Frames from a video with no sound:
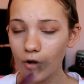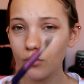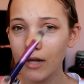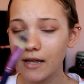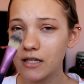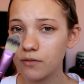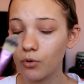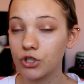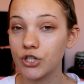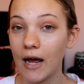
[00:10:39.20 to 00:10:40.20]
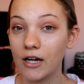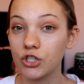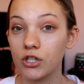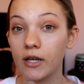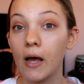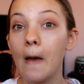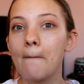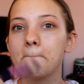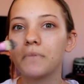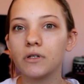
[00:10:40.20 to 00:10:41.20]
I don't like this brush to actually
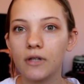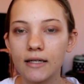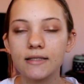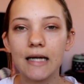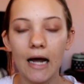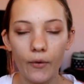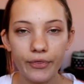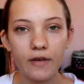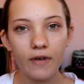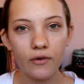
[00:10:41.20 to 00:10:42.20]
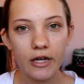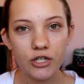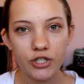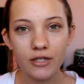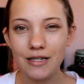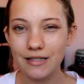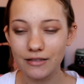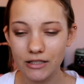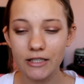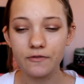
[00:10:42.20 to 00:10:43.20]
blend out the foundation because
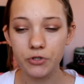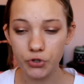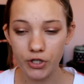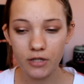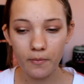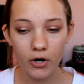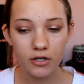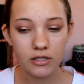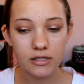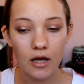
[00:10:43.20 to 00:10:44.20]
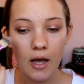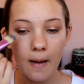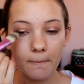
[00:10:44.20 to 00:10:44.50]
it leaves streak marks,